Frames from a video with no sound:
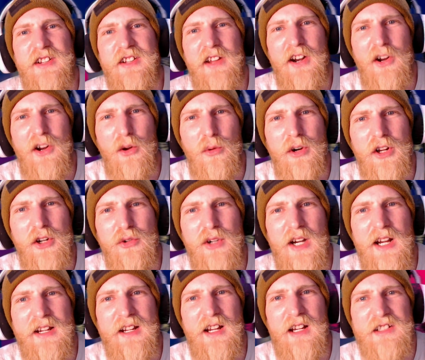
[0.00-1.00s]
as I don't want to
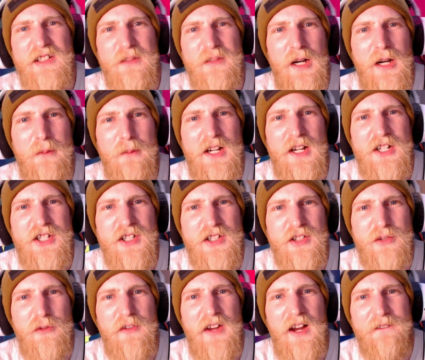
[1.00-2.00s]
create custom
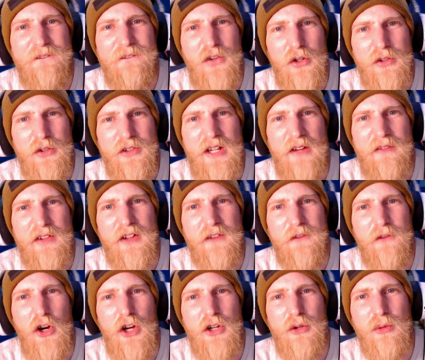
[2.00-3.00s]
animations without first having the
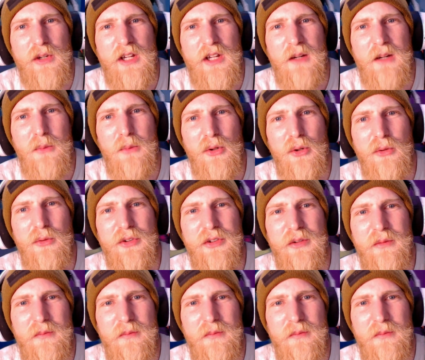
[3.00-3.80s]
final gun models.